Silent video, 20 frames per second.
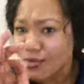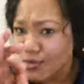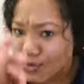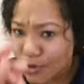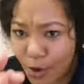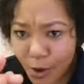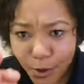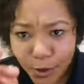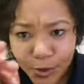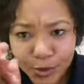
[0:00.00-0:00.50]

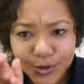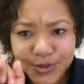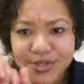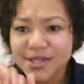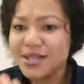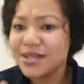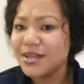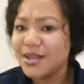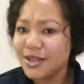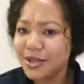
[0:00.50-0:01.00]

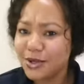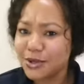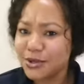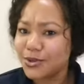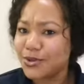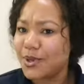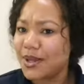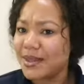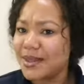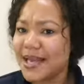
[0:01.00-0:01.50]
roads,
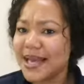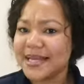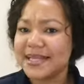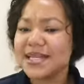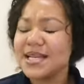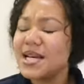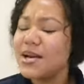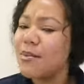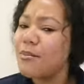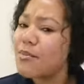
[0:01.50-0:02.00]
in
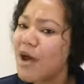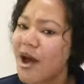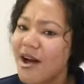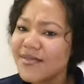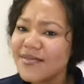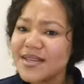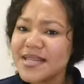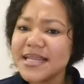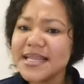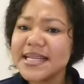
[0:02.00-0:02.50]
that
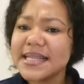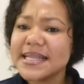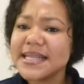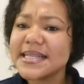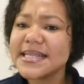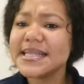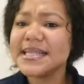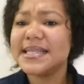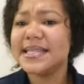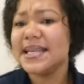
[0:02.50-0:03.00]

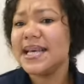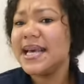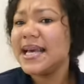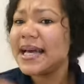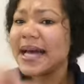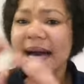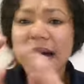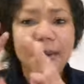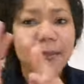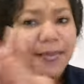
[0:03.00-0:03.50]
province,
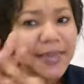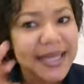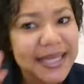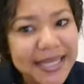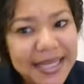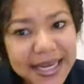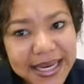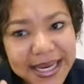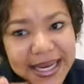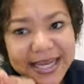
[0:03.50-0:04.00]

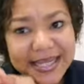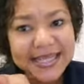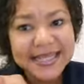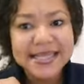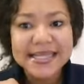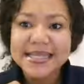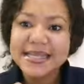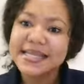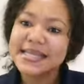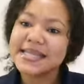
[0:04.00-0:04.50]
liquor
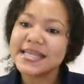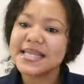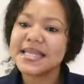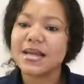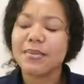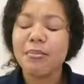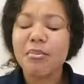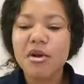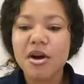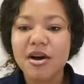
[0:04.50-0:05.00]
license in
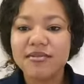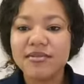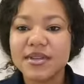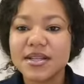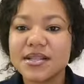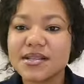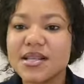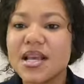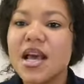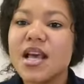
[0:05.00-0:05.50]
the
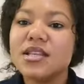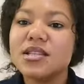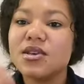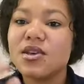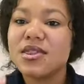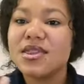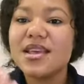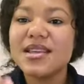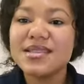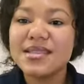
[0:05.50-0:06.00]
province.
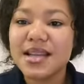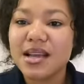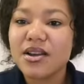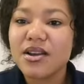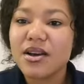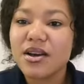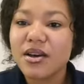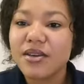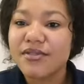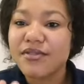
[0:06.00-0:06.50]
So things that
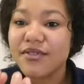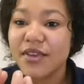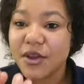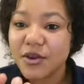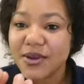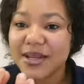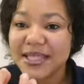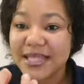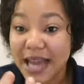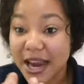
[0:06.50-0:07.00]
are
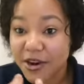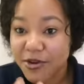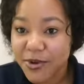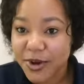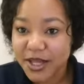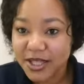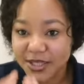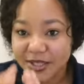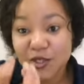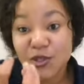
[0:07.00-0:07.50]
very
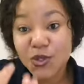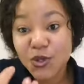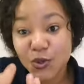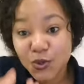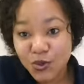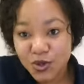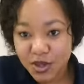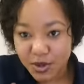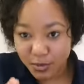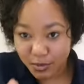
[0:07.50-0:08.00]
direct
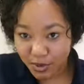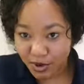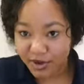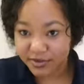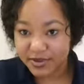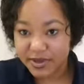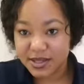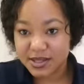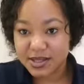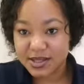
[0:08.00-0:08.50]
to the
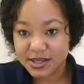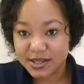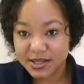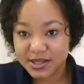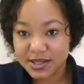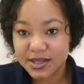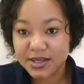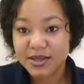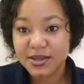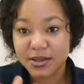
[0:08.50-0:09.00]

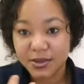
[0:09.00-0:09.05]
province.